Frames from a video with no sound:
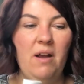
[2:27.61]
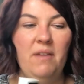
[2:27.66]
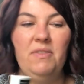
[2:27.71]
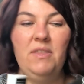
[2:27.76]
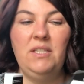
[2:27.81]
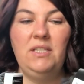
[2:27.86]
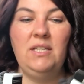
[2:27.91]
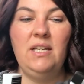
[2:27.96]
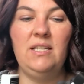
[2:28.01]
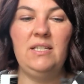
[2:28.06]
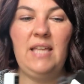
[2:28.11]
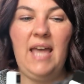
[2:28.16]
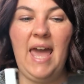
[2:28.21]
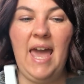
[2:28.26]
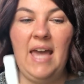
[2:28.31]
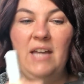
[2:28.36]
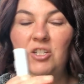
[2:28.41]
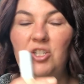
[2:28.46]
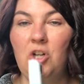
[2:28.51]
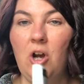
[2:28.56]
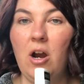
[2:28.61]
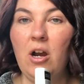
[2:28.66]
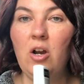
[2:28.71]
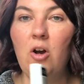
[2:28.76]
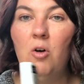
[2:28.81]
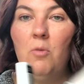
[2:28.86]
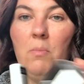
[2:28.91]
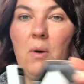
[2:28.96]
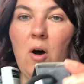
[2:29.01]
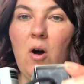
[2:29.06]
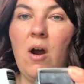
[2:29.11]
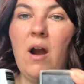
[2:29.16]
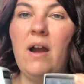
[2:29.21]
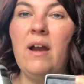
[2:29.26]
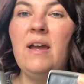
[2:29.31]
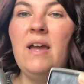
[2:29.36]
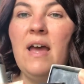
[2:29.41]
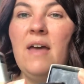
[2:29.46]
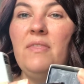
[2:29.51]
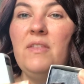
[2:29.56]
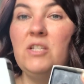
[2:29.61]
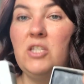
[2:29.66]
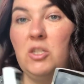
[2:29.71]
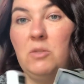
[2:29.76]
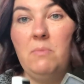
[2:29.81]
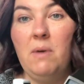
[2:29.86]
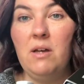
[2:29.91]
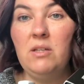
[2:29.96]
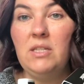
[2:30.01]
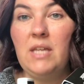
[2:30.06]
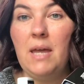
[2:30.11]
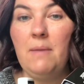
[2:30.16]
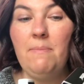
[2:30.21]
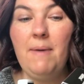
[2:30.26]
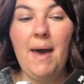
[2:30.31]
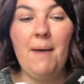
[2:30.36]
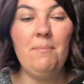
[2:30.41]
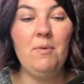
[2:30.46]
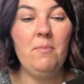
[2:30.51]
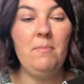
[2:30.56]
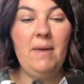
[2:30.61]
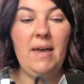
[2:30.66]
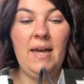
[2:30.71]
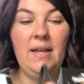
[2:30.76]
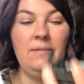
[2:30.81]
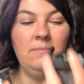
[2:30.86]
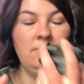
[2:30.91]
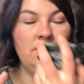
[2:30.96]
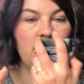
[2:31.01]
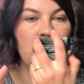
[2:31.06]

And this is a charcoal bar that smells like peppermint.